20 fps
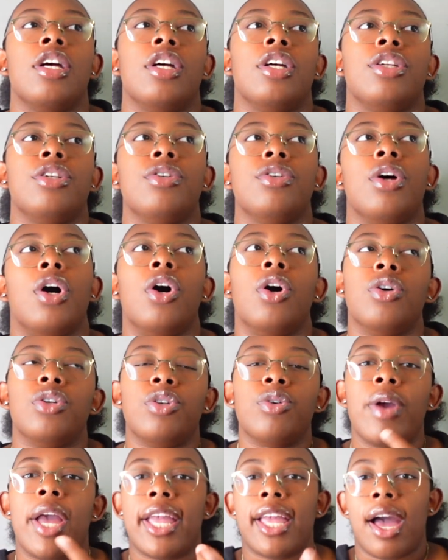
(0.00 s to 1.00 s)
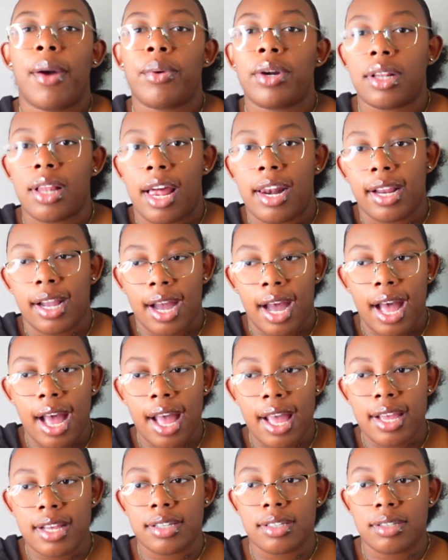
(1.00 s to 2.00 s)
you know, you hang out with a lot of
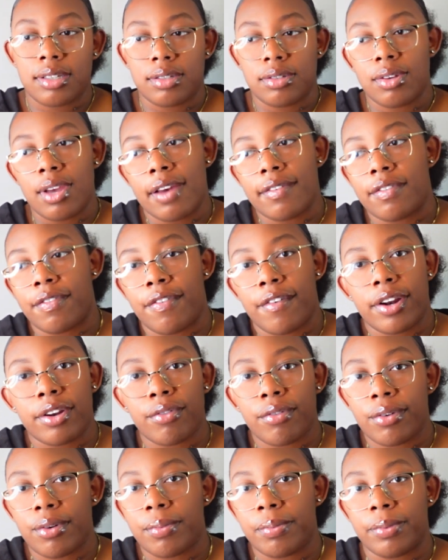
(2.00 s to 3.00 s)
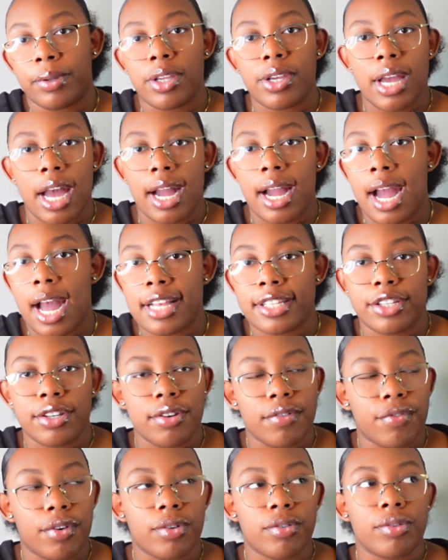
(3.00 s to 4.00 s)
guys, you have a friend group, you got guys in
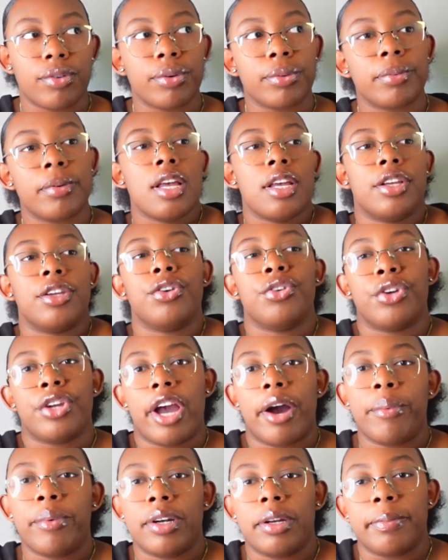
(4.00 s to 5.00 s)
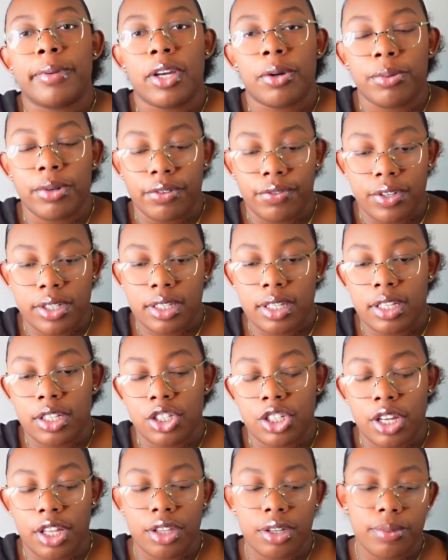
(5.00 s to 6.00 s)
your friend group, you know, y'all want to be able to visit
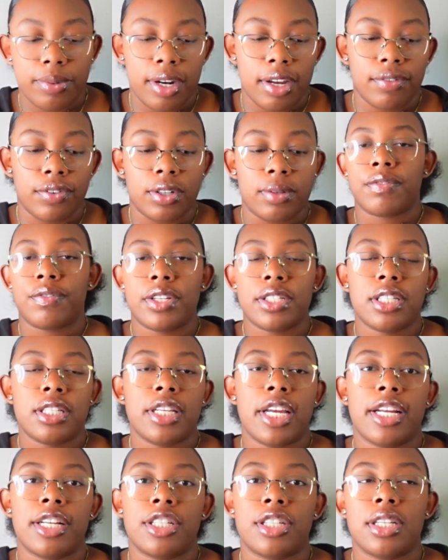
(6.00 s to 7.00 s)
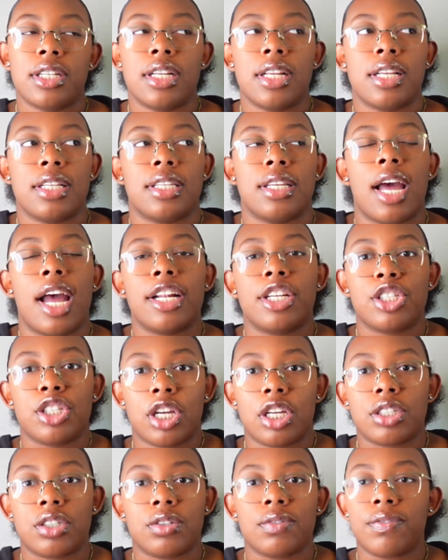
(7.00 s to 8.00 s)
each other, whatever. Visitation is not
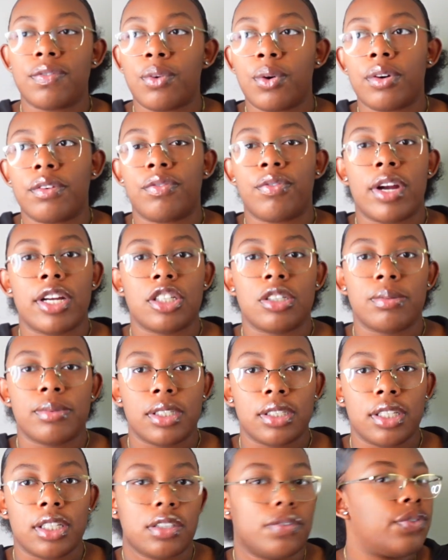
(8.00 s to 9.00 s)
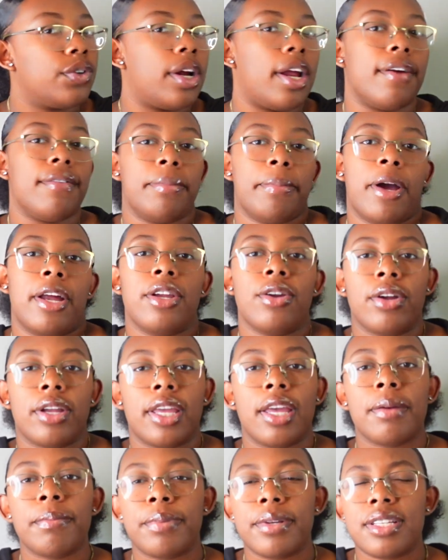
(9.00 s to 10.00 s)
just for freshmen, it's for everybody on
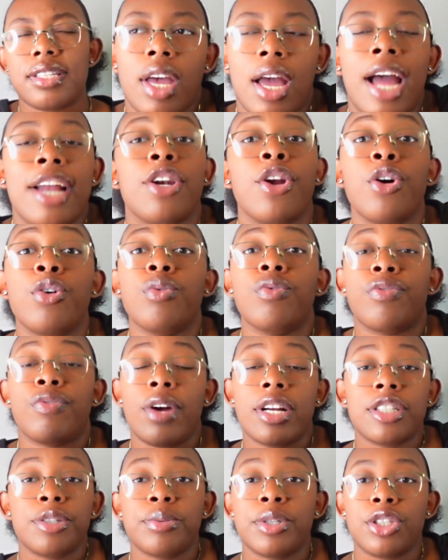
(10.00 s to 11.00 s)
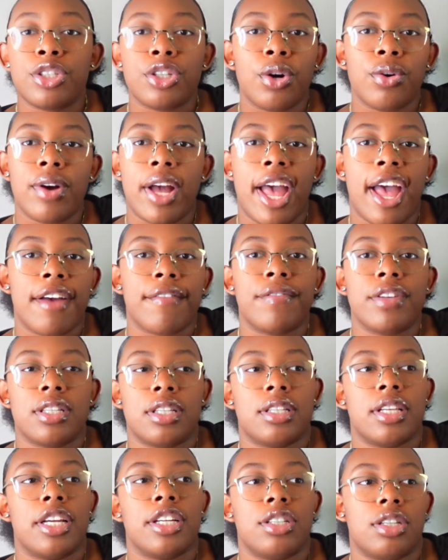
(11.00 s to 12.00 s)
campus. I know freshmen don't have
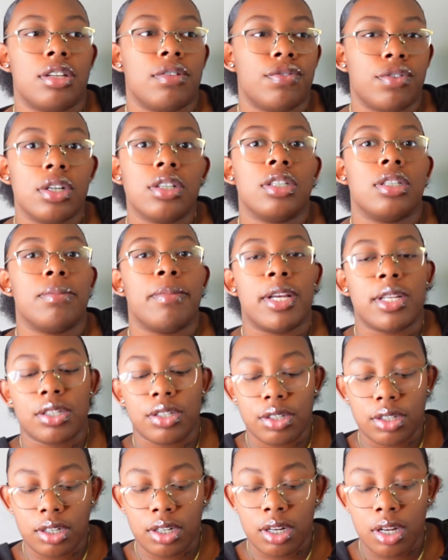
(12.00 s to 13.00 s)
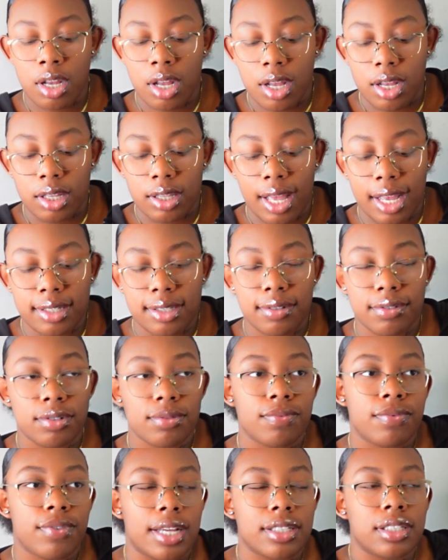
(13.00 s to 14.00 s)
visitation first semester. That's a
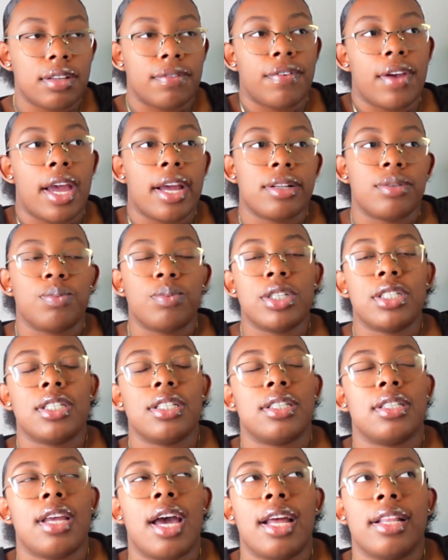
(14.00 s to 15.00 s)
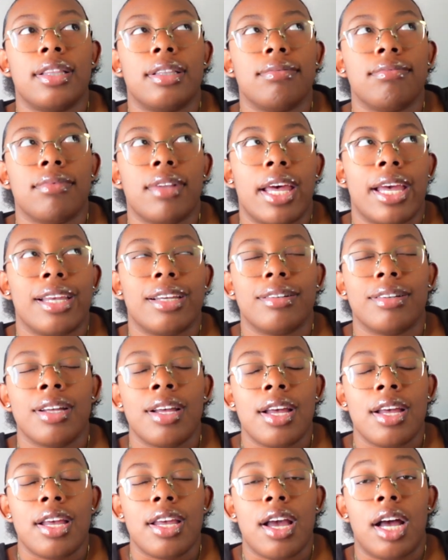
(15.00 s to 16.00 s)
fact, which is not like,
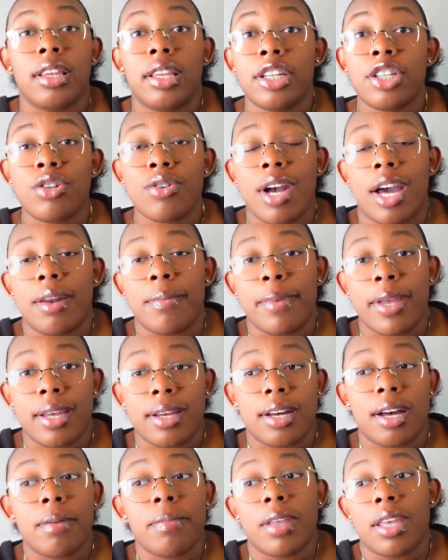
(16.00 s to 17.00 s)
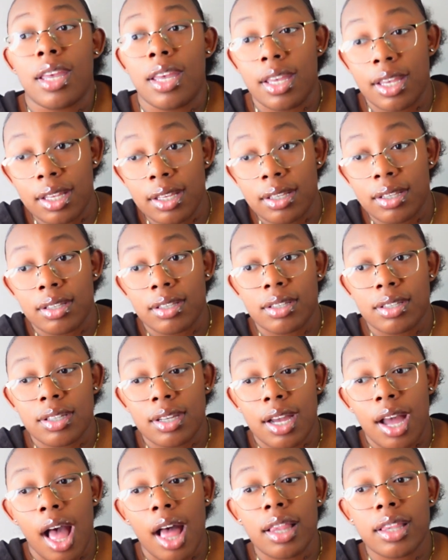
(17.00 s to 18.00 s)
unless you got a man coming in to
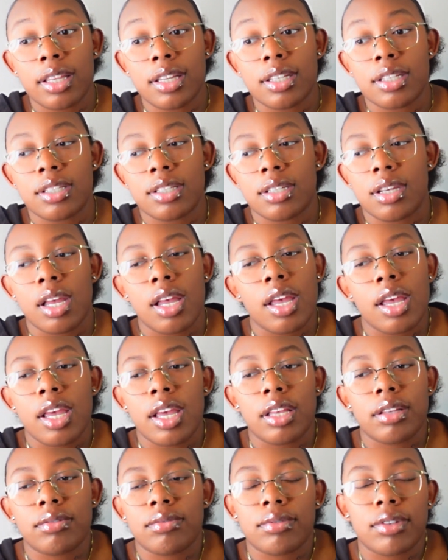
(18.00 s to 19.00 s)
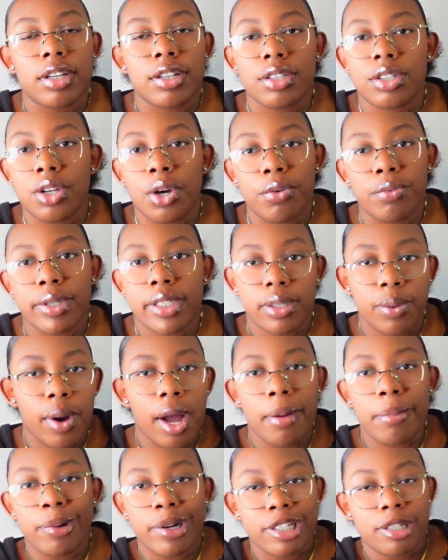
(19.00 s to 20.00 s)
college, there's no reason
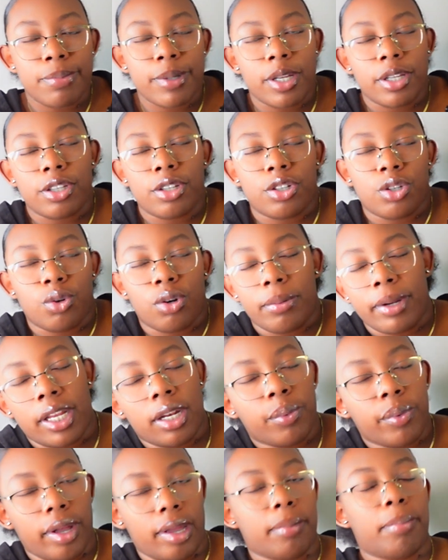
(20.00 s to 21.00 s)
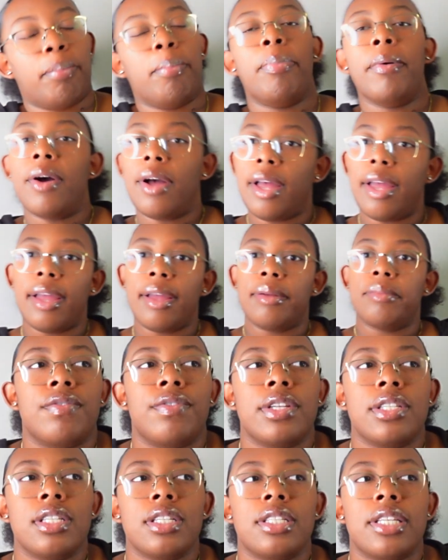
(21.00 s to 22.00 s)
why a boy should be in your dorm anyway. But
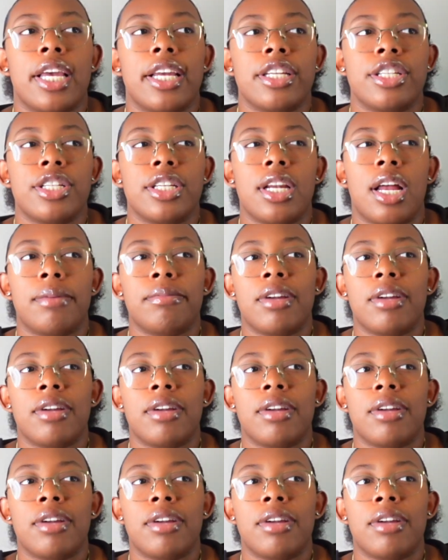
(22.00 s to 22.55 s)
visitation, I'm